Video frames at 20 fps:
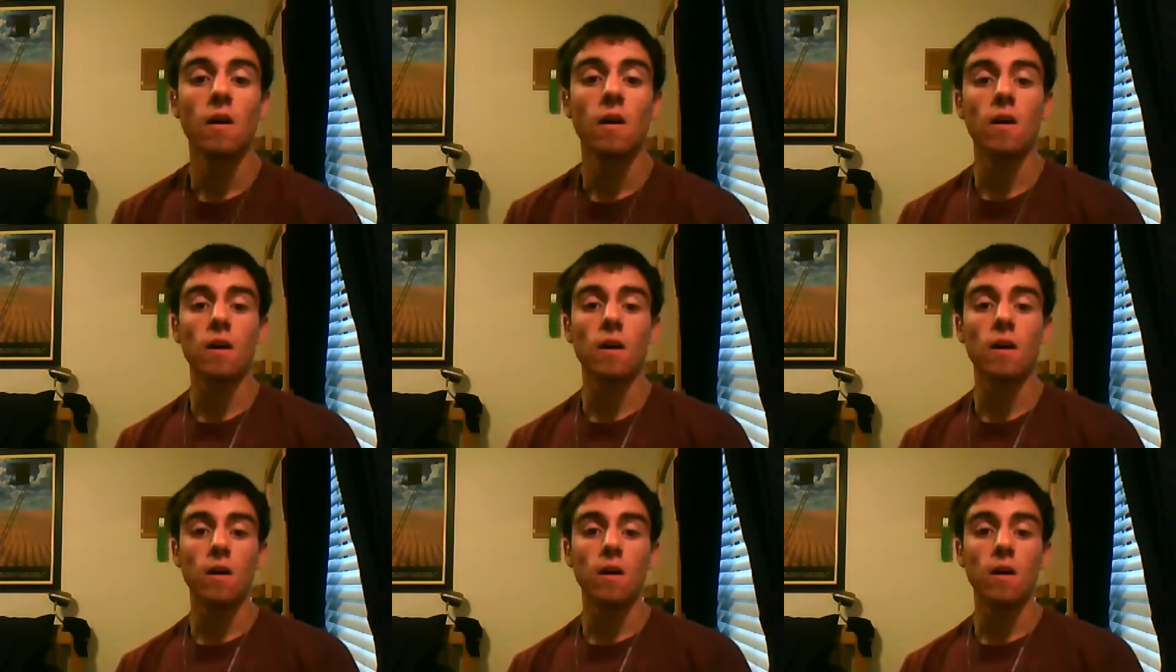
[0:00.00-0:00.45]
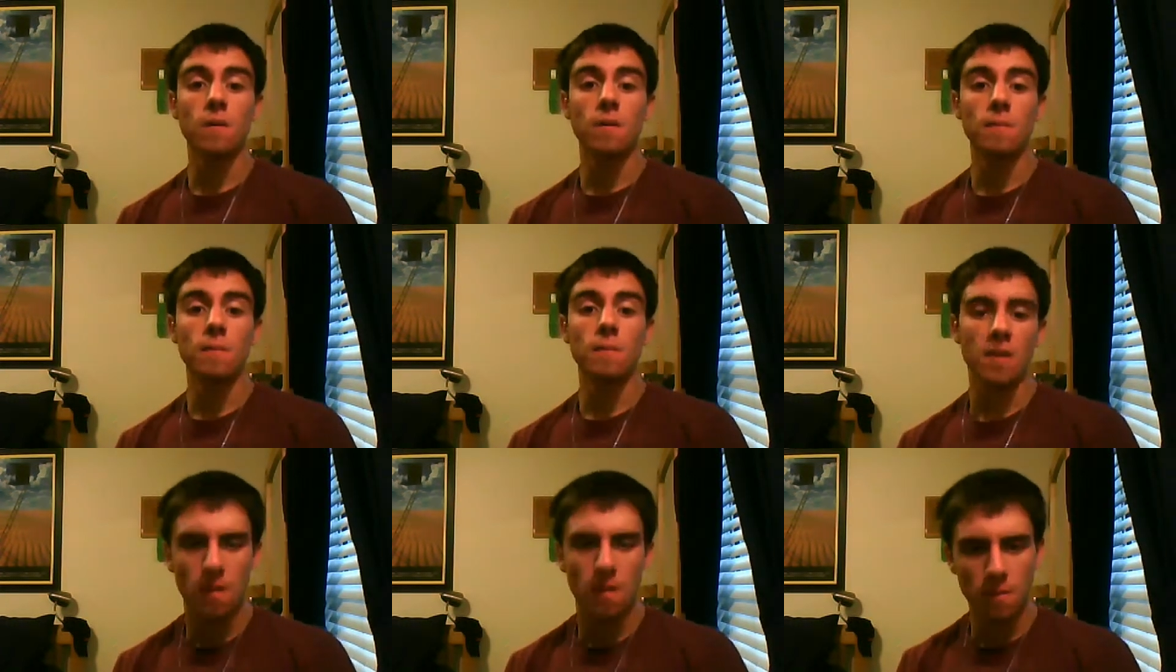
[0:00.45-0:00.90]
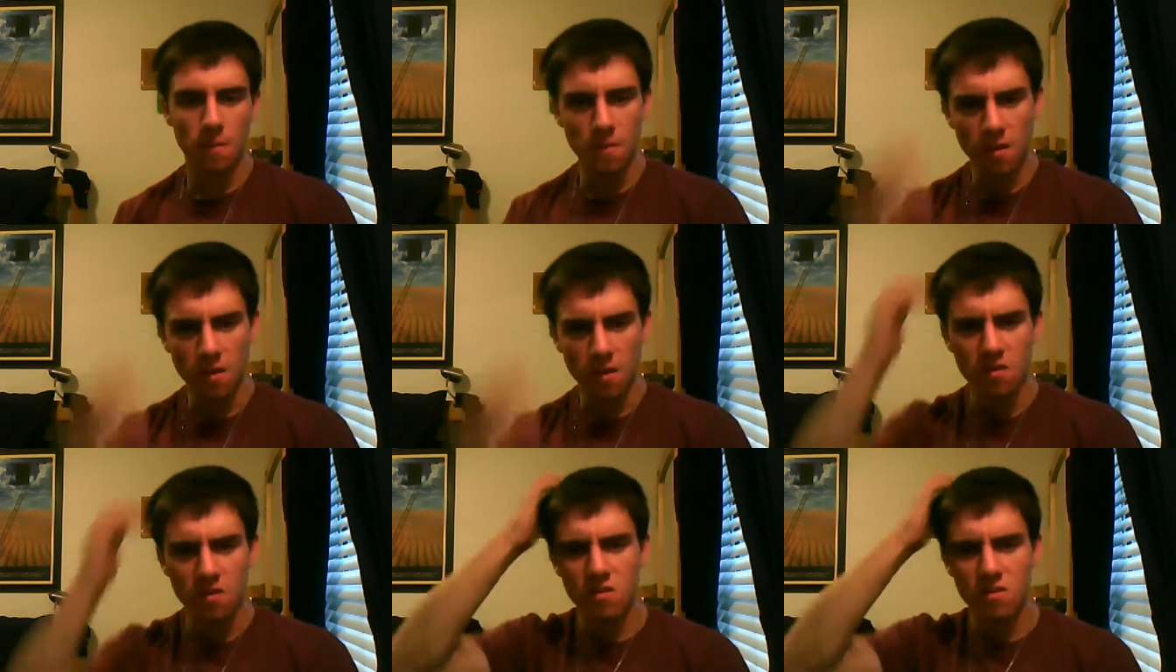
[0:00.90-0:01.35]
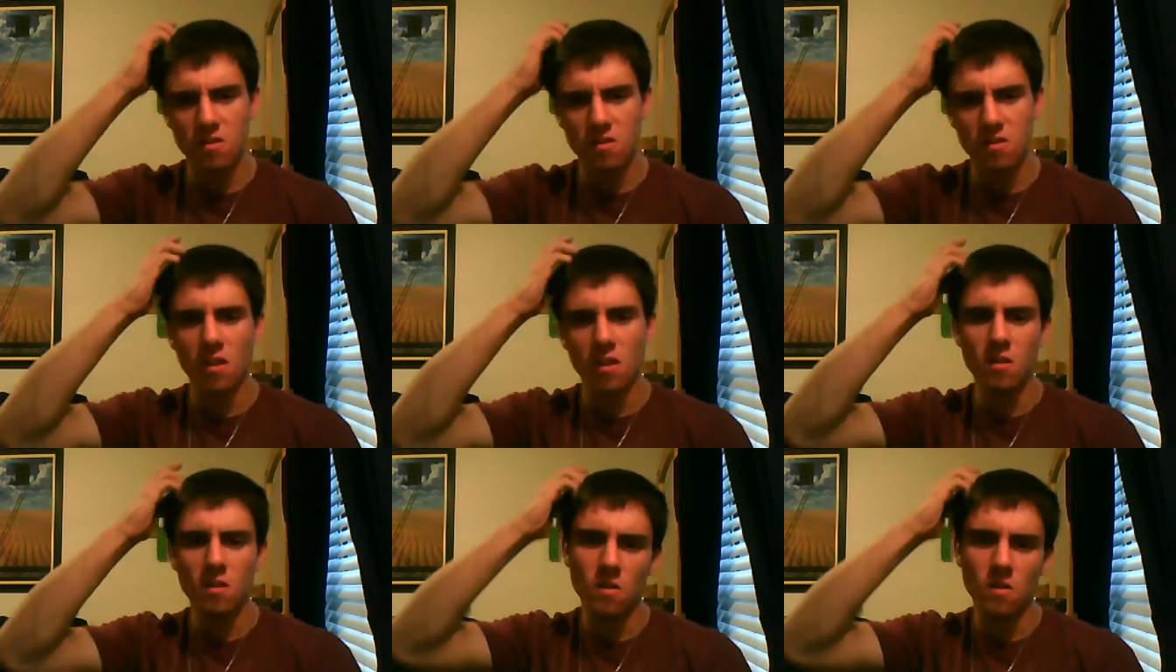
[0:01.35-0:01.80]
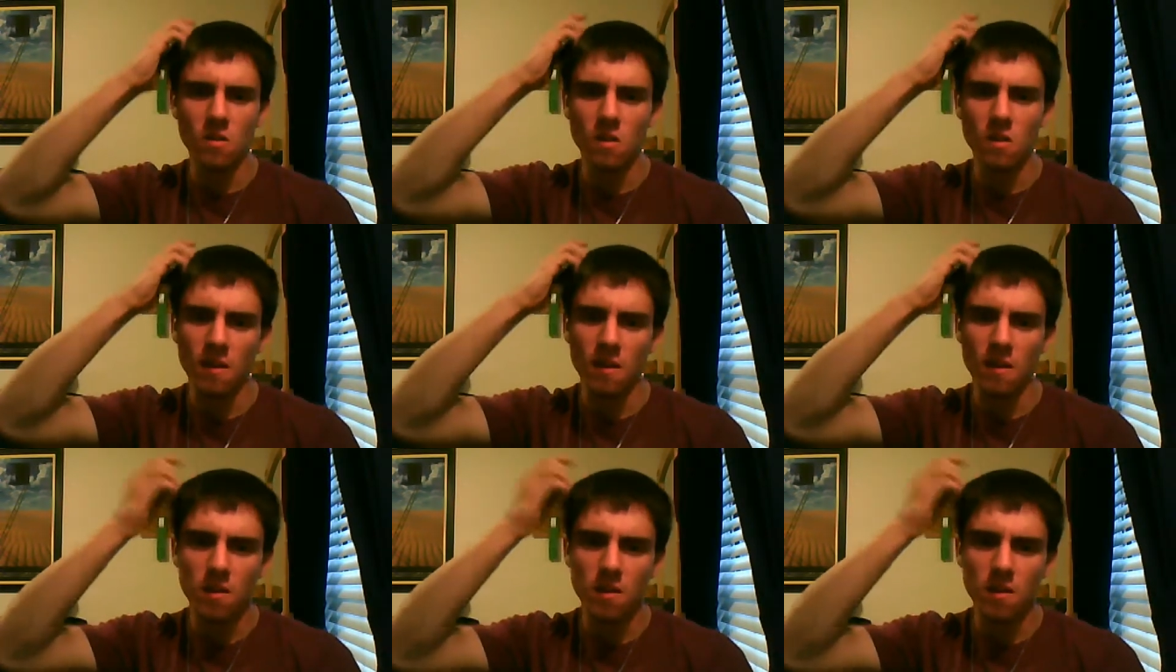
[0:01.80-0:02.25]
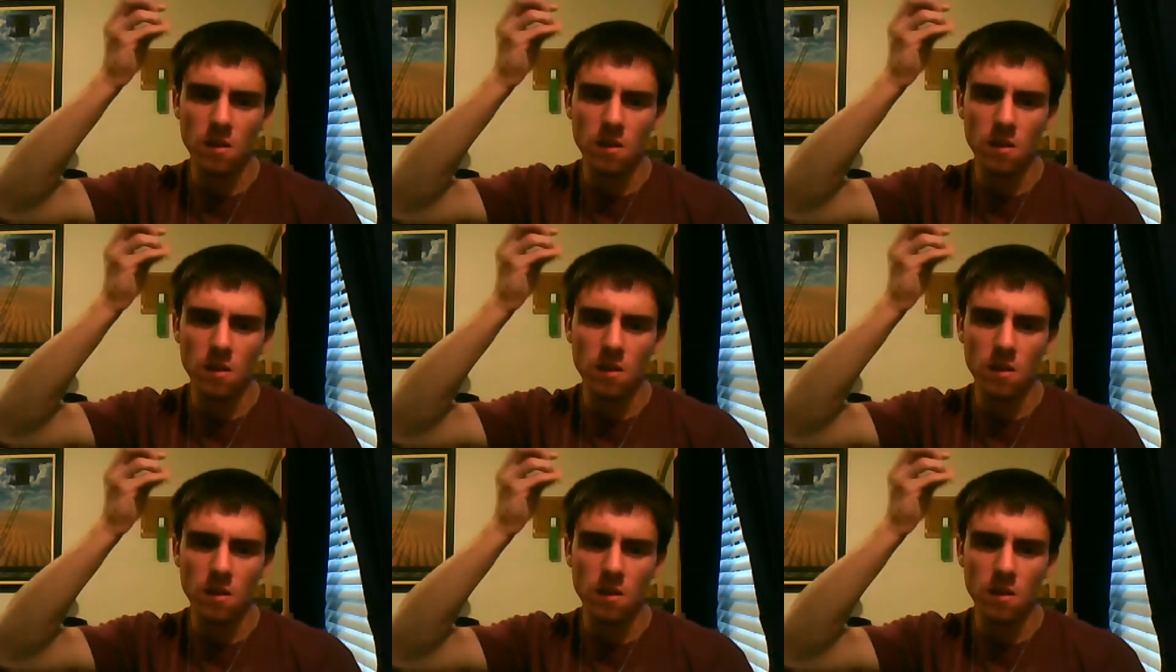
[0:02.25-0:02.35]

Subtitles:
And I'm not telling you, like,